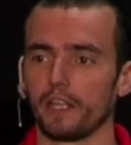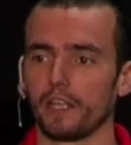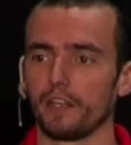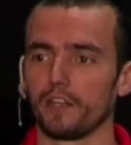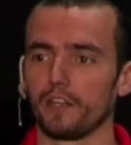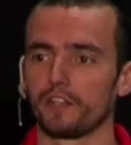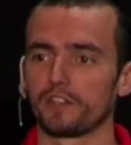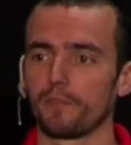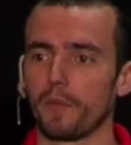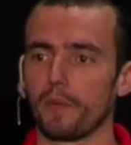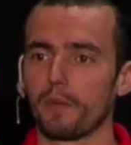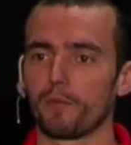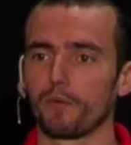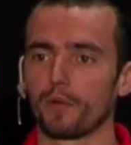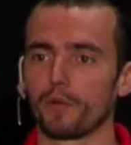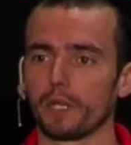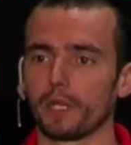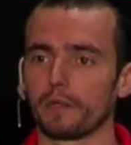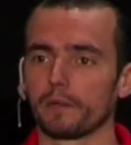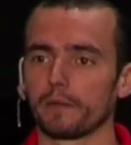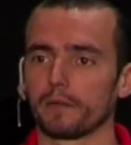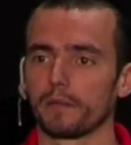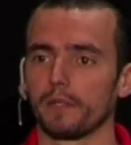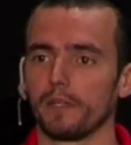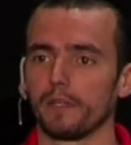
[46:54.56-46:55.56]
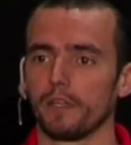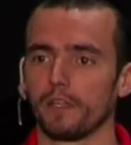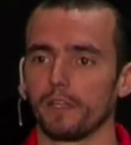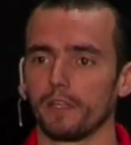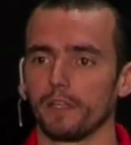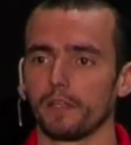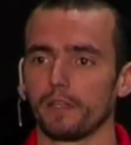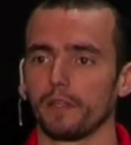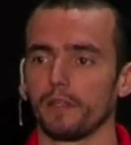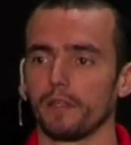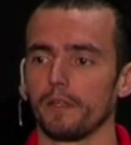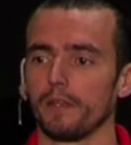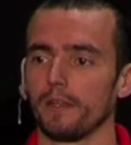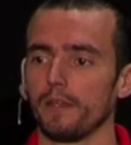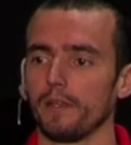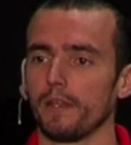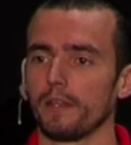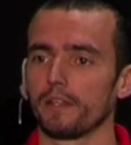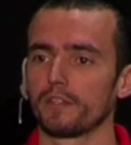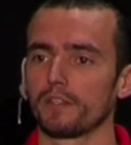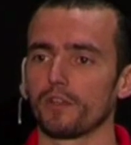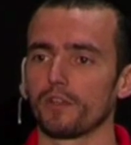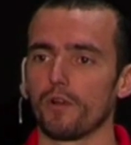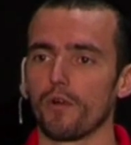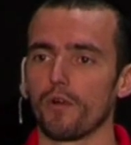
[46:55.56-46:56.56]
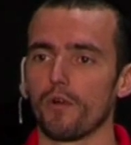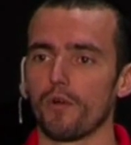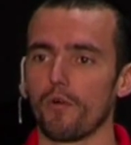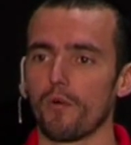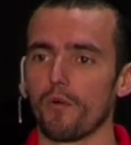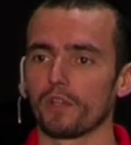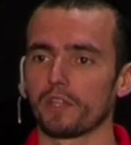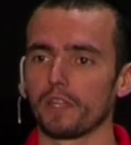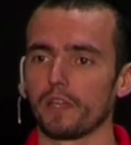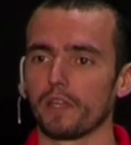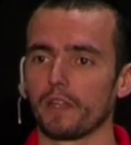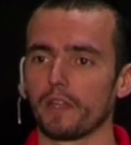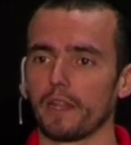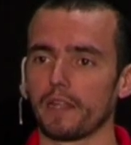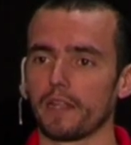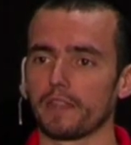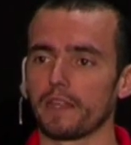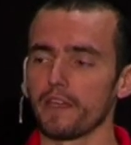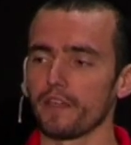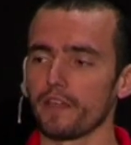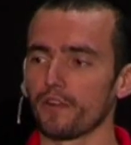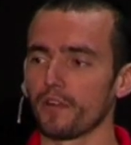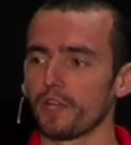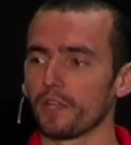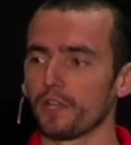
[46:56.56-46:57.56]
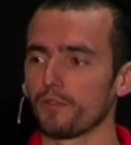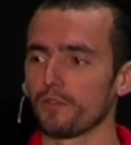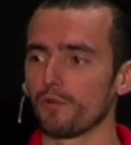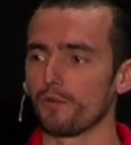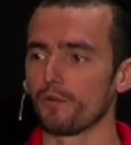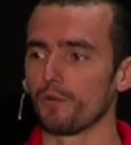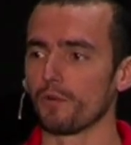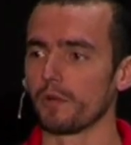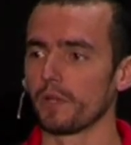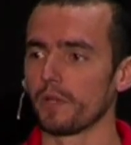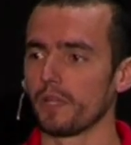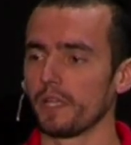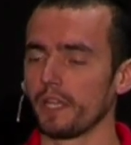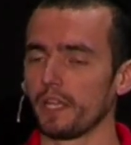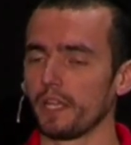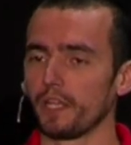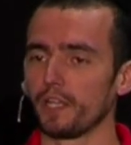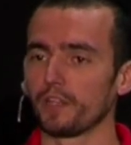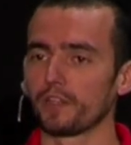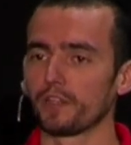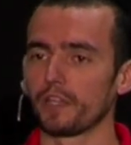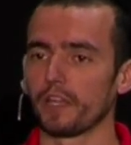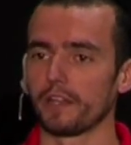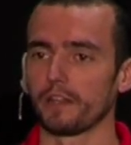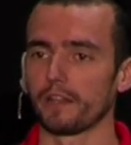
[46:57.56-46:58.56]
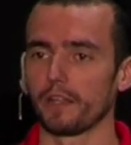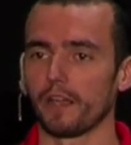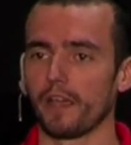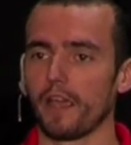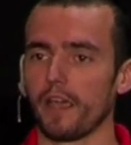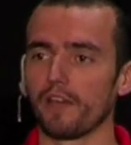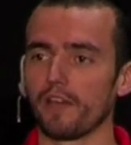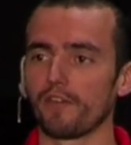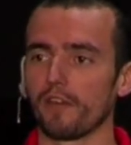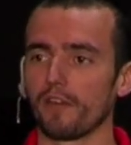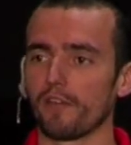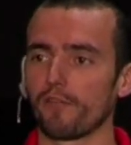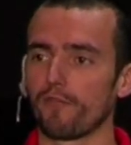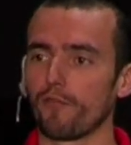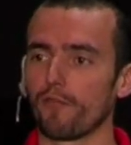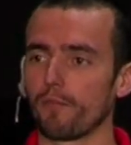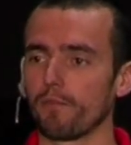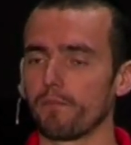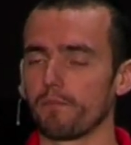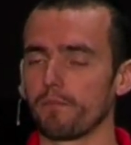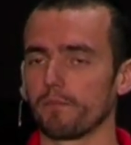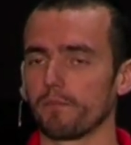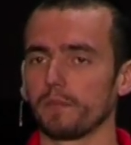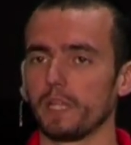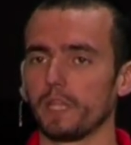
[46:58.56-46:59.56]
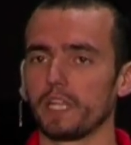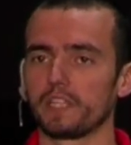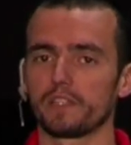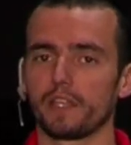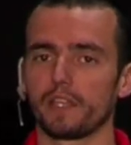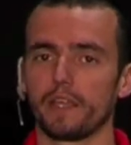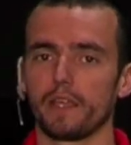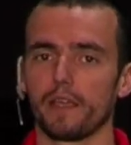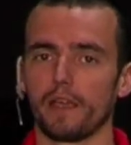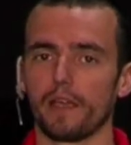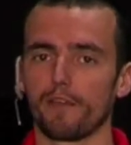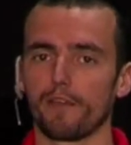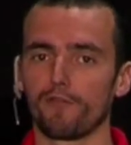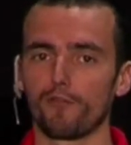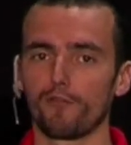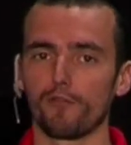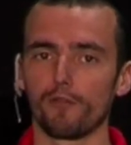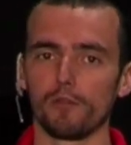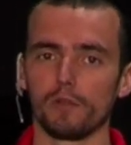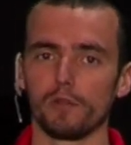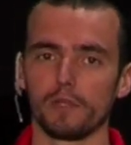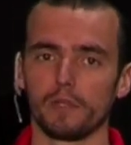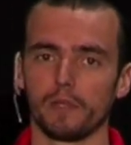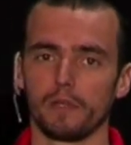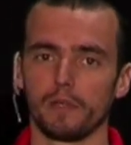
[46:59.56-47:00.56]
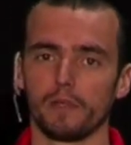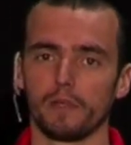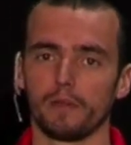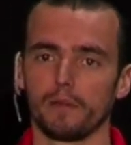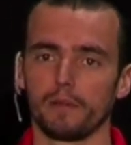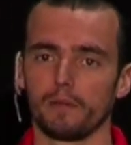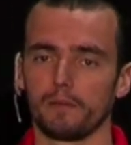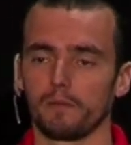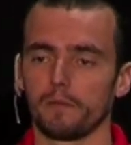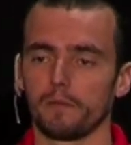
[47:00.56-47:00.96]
in, in its memory. So what an attacker can do, it can have, a f let's say, a full